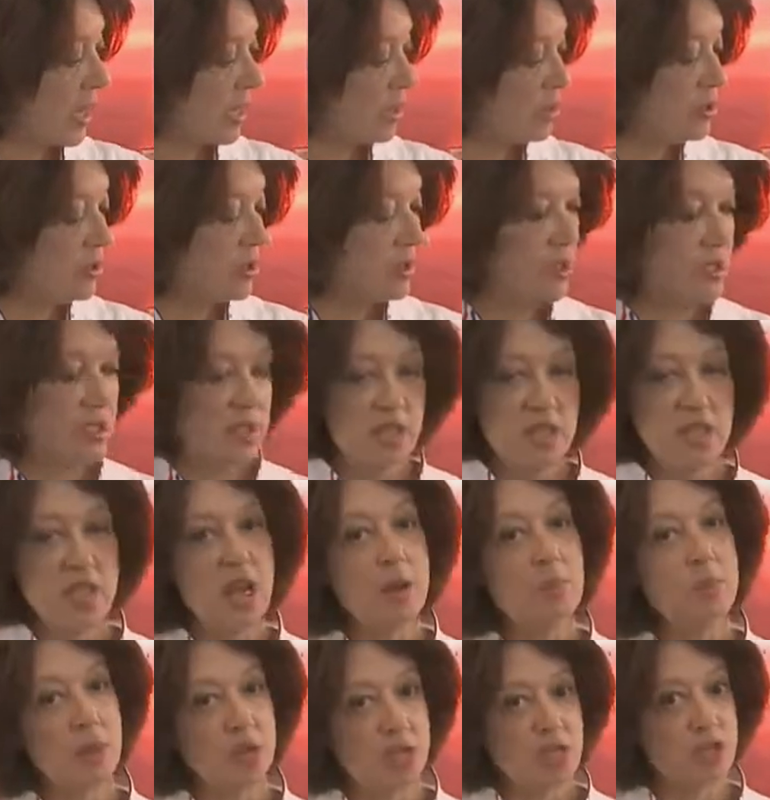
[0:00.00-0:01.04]
And you can see
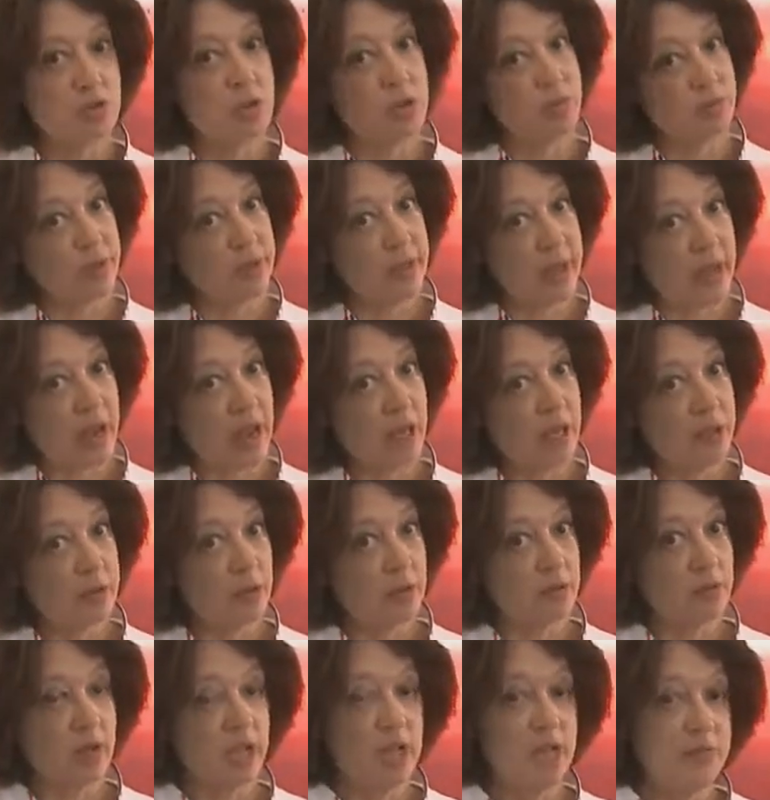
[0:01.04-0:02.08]
I'm measuring really
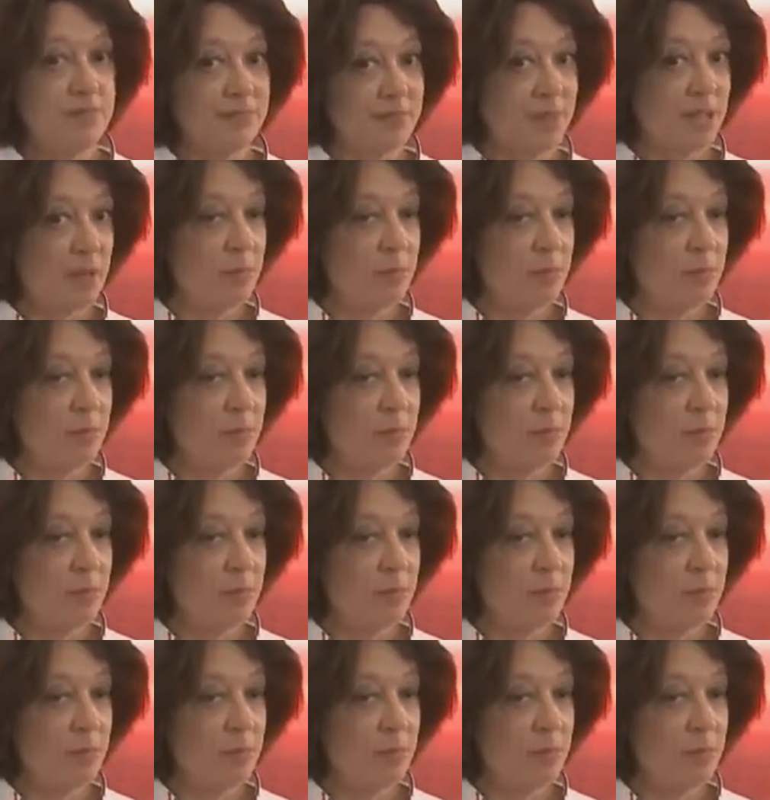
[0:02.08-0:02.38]
accurate, right?